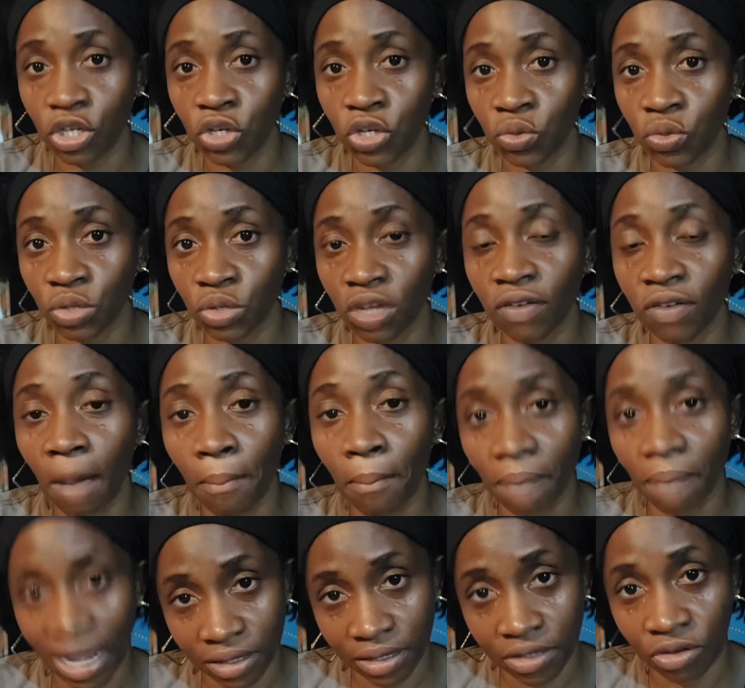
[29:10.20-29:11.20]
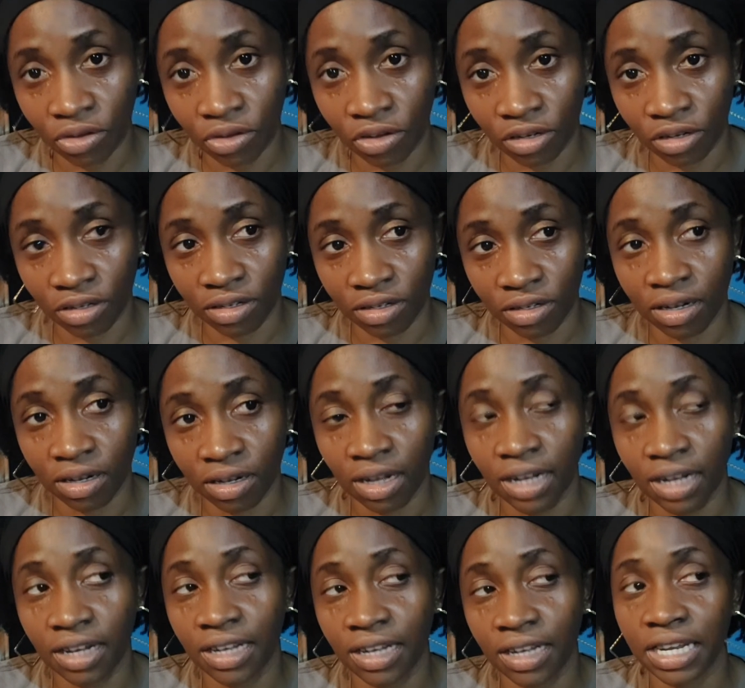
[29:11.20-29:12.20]
of a mascot
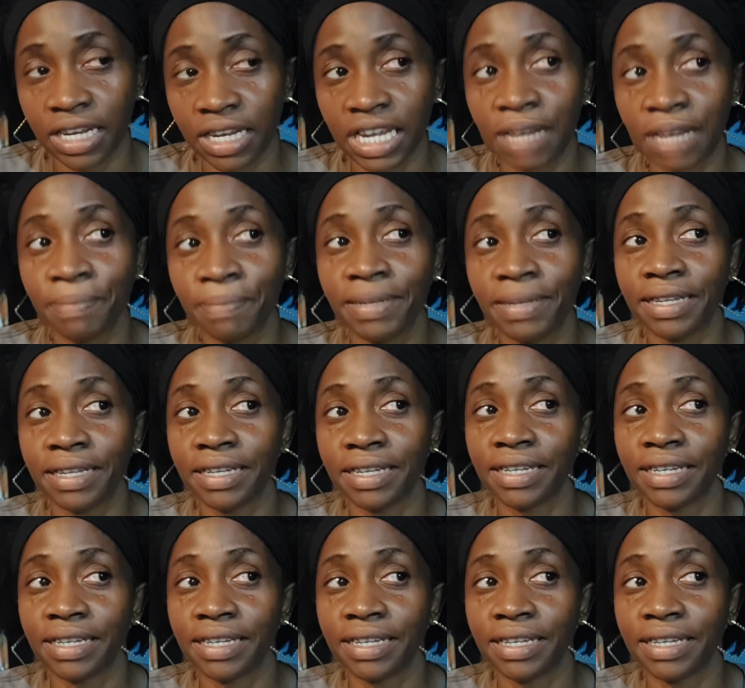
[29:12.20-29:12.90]
named